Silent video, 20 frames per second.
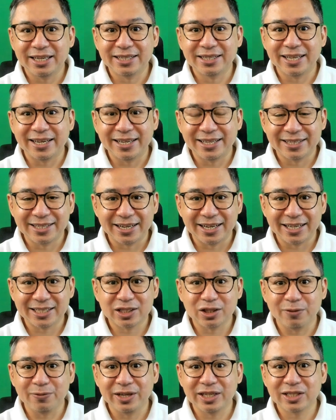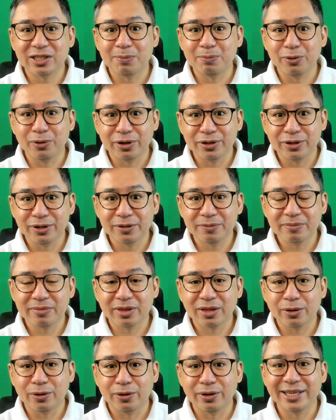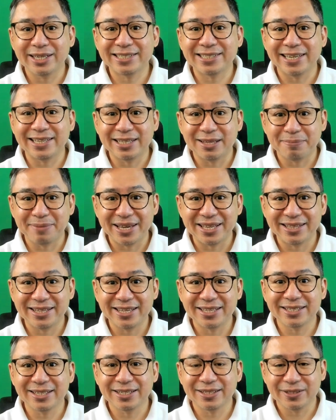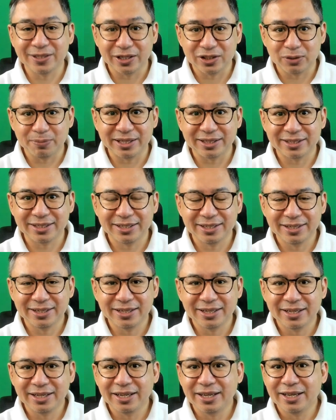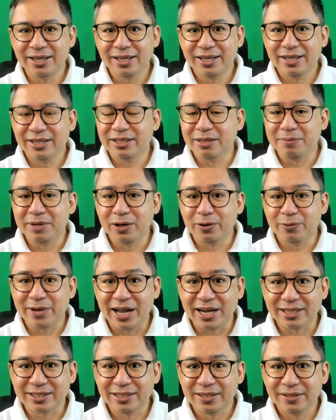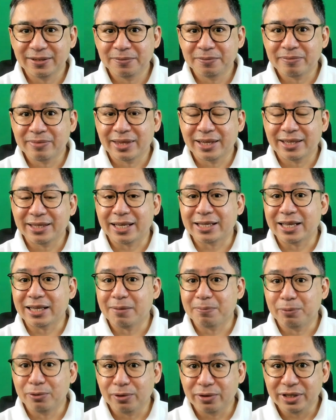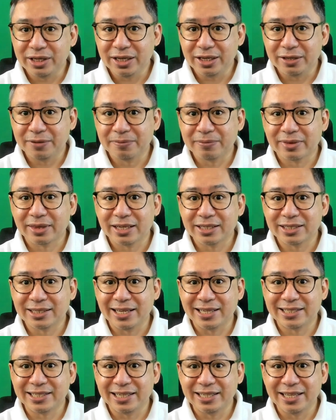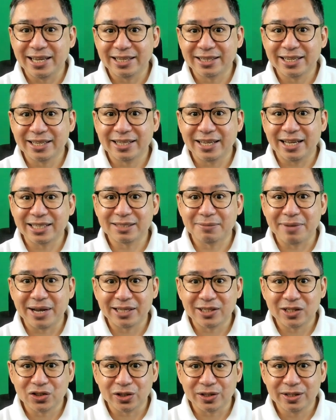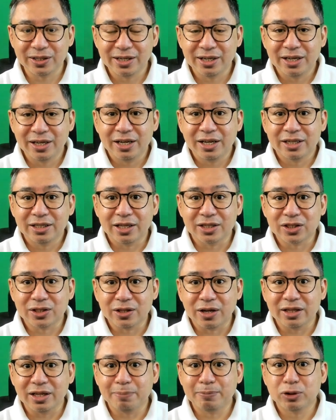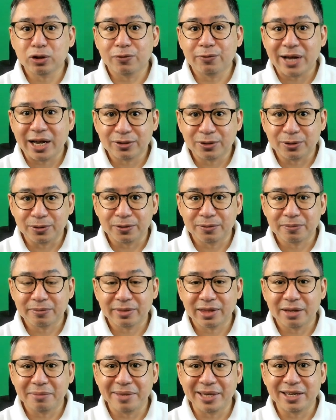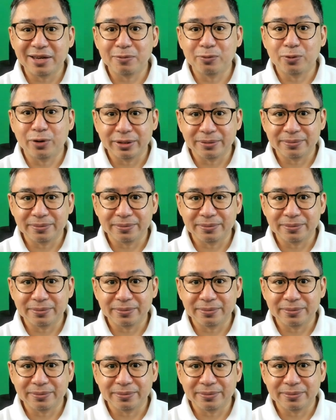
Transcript: in the interest of his employer on his independent judgment. The mere fact that an employee is designated as manager does not ipso facto make him